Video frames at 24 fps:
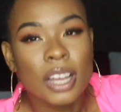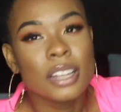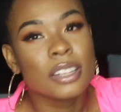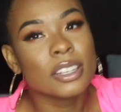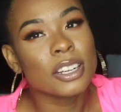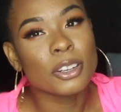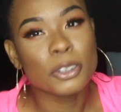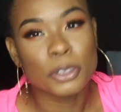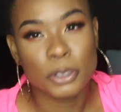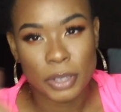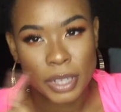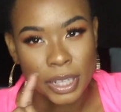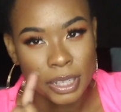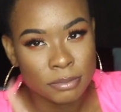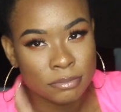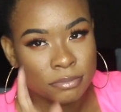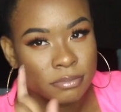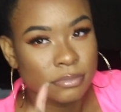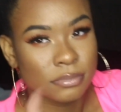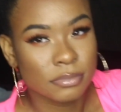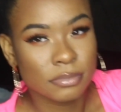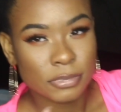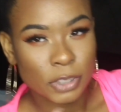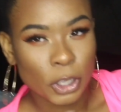Don't do that.
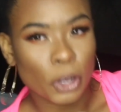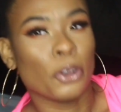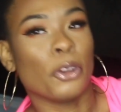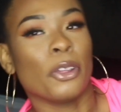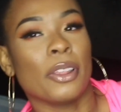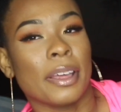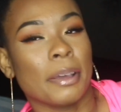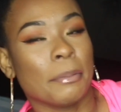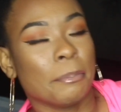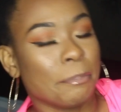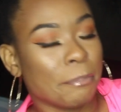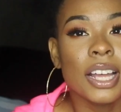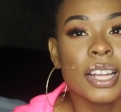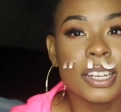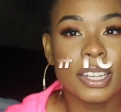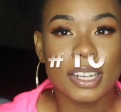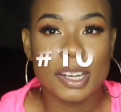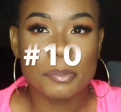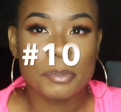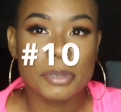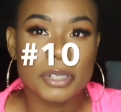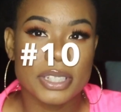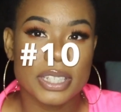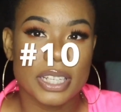Don't do that.
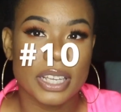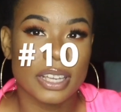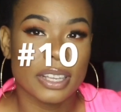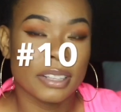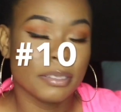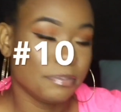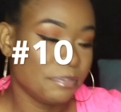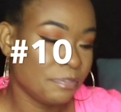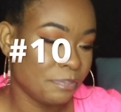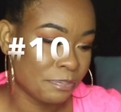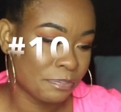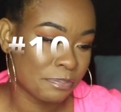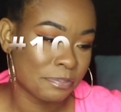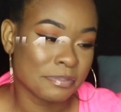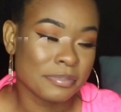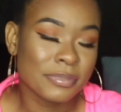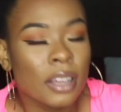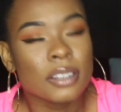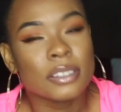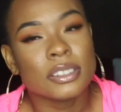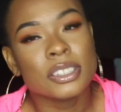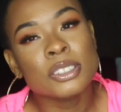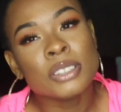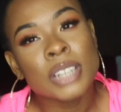Number 10,
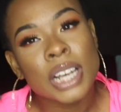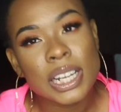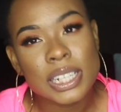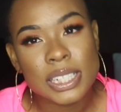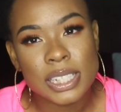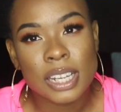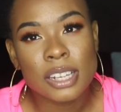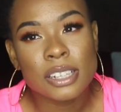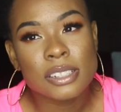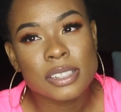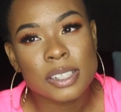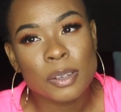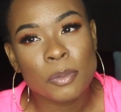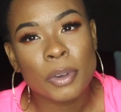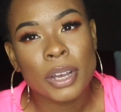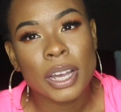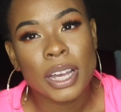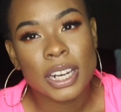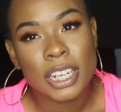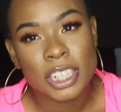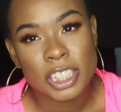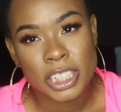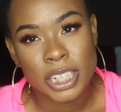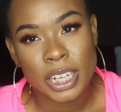do not tell someone
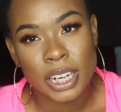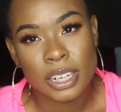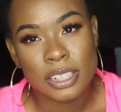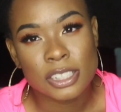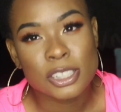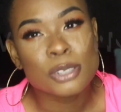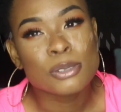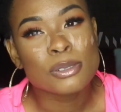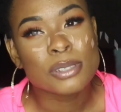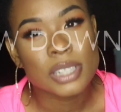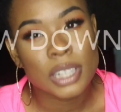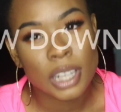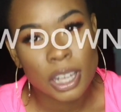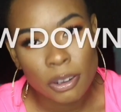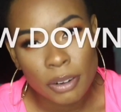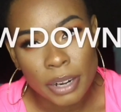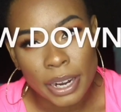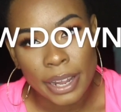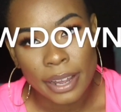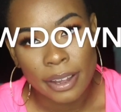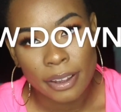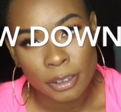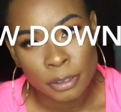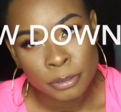in a chair to slow
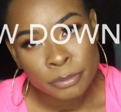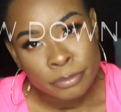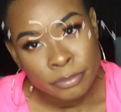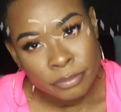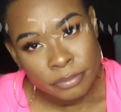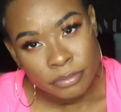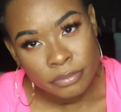down.